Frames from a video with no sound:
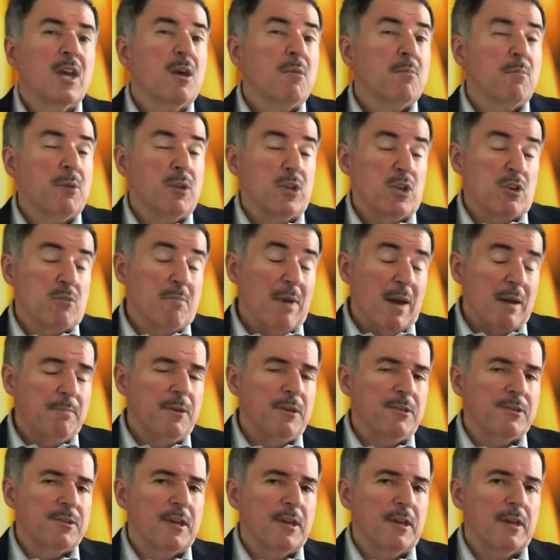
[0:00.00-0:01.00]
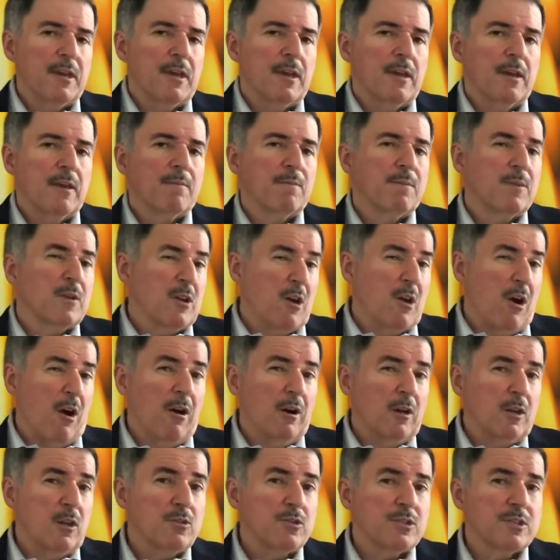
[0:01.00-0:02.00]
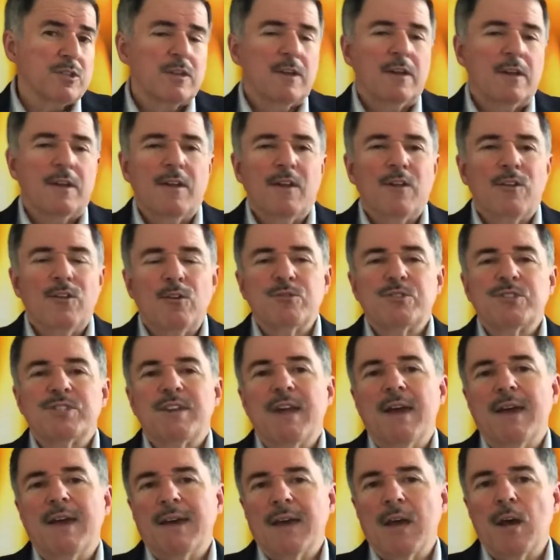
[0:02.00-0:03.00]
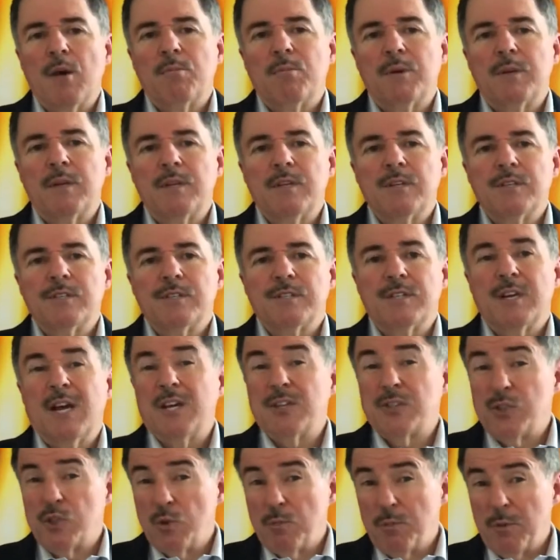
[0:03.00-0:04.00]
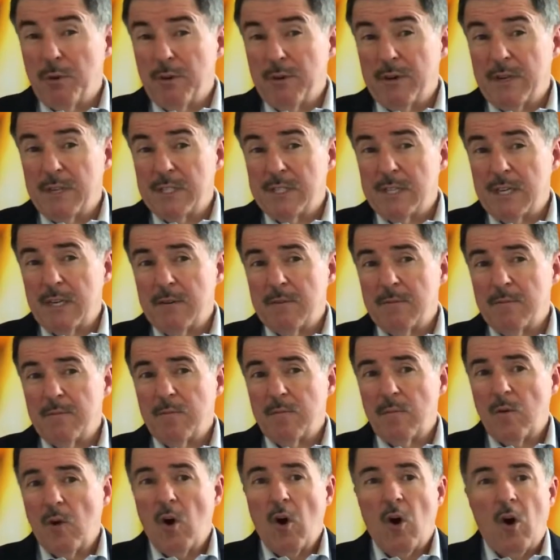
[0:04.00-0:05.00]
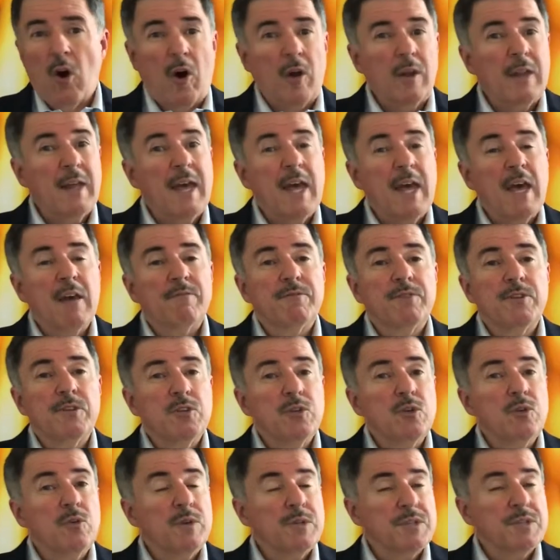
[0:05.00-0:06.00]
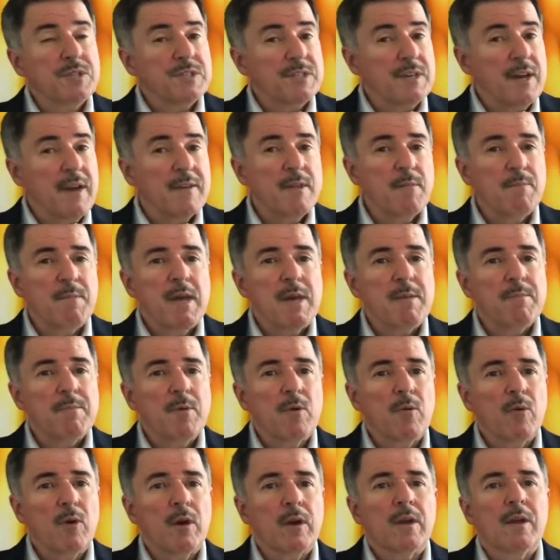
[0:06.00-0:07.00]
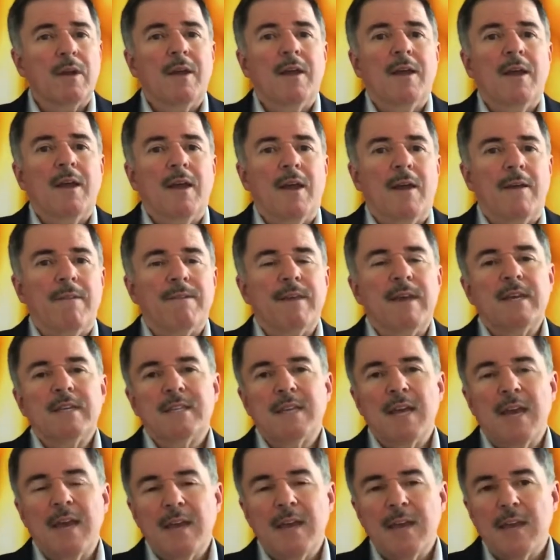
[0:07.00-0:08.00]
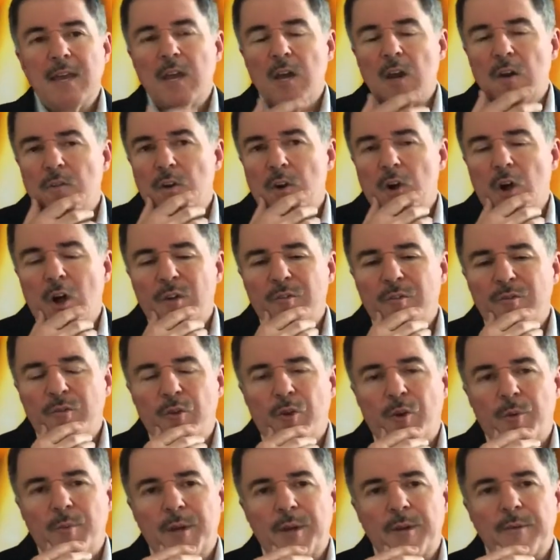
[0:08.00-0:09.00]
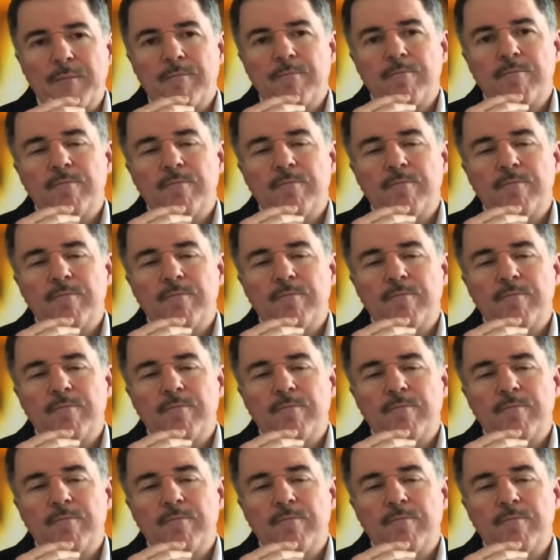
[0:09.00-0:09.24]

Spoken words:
But you might be thinking, Carlos, those tech companies are super easy. All I have to do is sign the paperwork and they take care of it all for me.